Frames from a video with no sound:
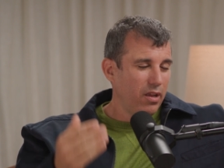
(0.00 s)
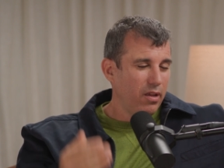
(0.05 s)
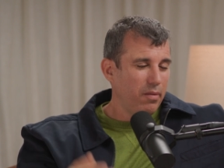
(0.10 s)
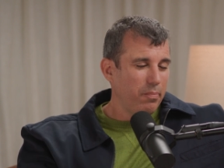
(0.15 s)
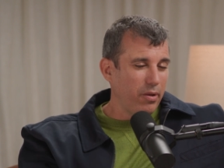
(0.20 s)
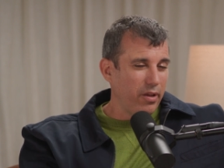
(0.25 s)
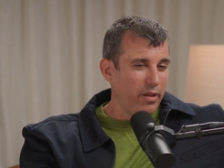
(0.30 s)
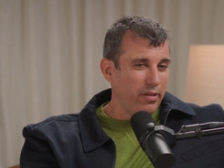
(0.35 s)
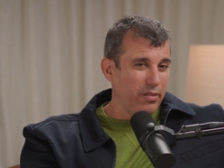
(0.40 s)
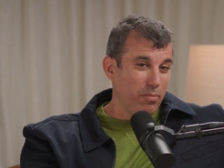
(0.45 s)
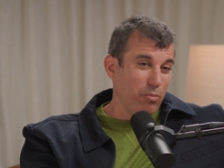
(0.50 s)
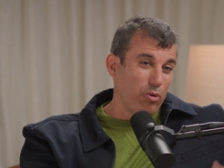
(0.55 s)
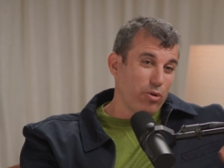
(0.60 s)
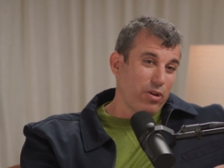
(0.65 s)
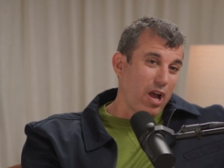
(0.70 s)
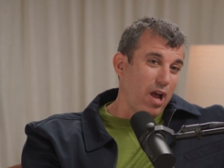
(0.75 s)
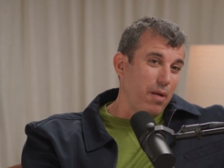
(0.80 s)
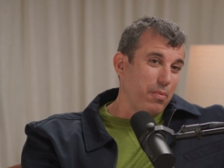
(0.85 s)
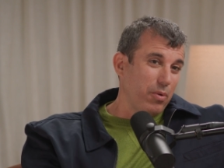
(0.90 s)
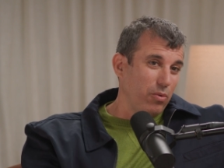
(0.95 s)
But the more
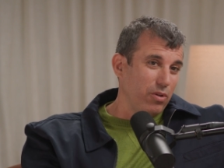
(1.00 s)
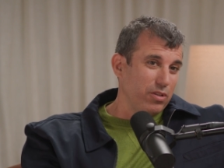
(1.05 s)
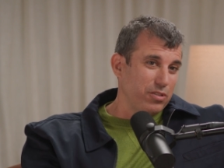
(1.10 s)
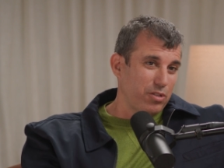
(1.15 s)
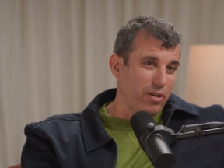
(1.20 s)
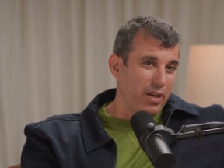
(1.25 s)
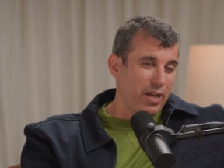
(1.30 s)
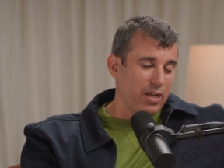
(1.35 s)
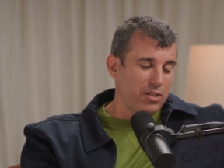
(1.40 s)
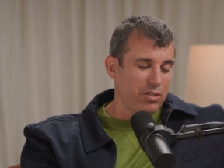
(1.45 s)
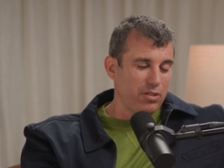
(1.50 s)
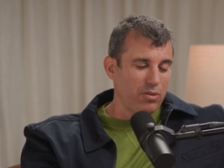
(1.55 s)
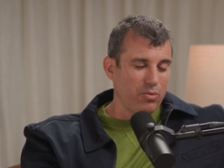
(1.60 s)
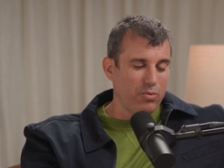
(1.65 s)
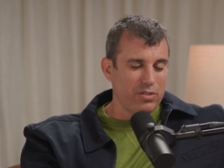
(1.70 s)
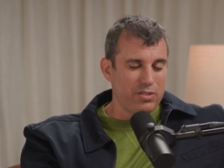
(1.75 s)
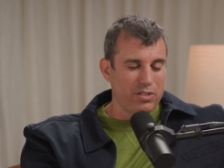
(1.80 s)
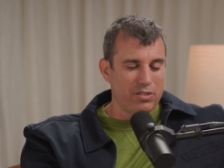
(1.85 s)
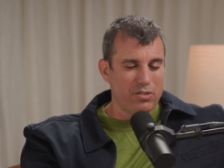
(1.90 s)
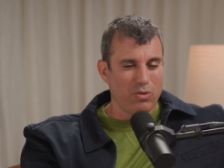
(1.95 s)
common ones are actually the
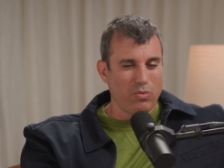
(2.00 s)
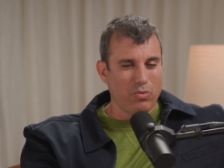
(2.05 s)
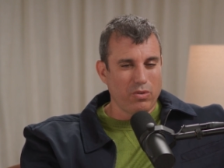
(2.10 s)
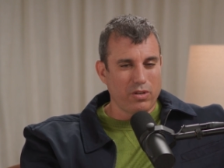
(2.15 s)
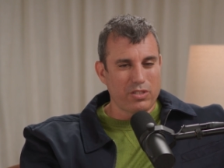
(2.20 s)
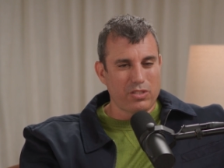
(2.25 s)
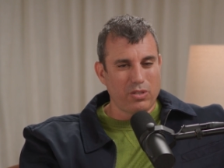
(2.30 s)
ones that don't work.